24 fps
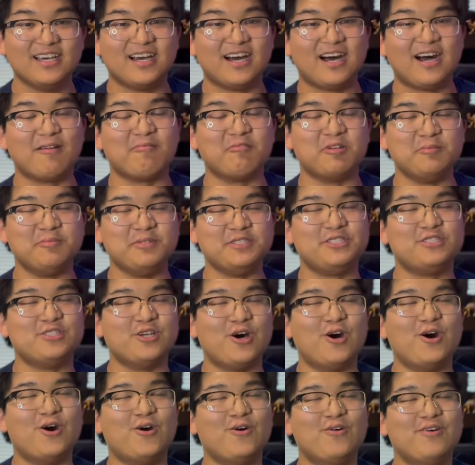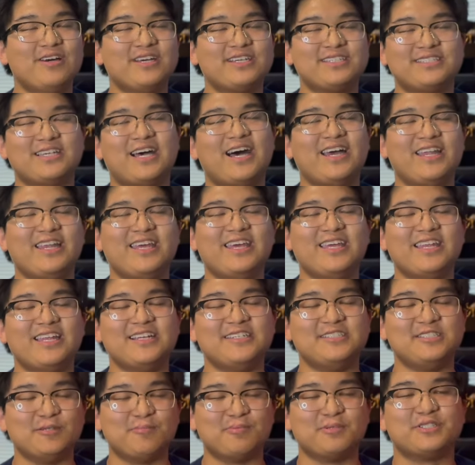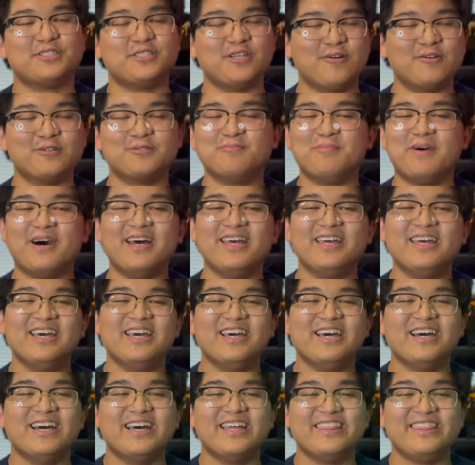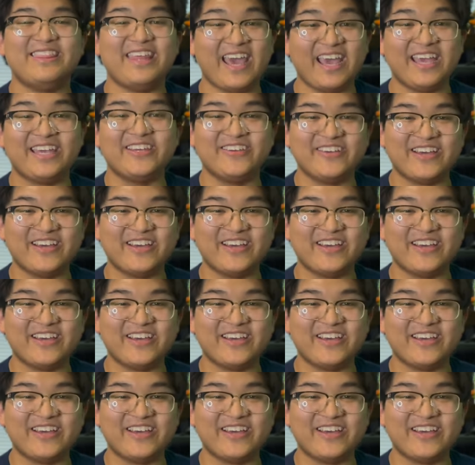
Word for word: I'm going to be so excited and super stoked. But thank you